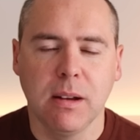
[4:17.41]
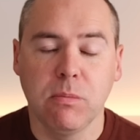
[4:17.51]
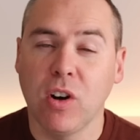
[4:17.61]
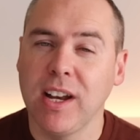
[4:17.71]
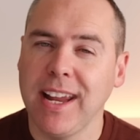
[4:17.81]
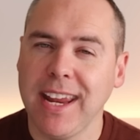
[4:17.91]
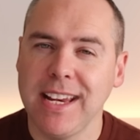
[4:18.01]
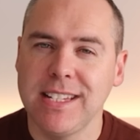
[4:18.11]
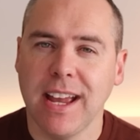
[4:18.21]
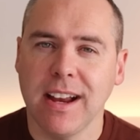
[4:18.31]
providing
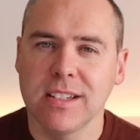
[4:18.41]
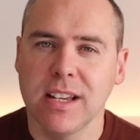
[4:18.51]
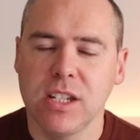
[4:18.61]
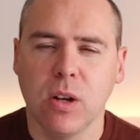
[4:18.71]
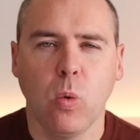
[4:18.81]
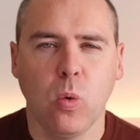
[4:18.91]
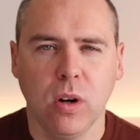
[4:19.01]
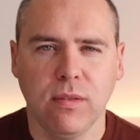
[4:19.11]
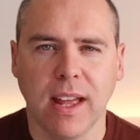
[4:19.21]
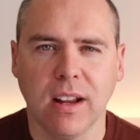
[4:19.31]
easy access to all
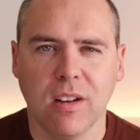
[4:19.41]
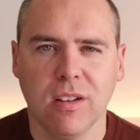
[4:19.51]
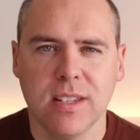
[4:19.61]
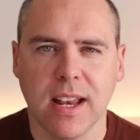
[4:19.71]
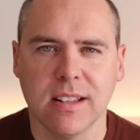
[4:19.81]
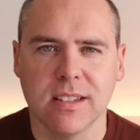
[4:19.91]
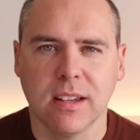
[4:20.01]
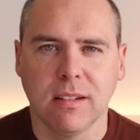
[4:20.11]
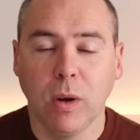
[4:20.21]
of that content?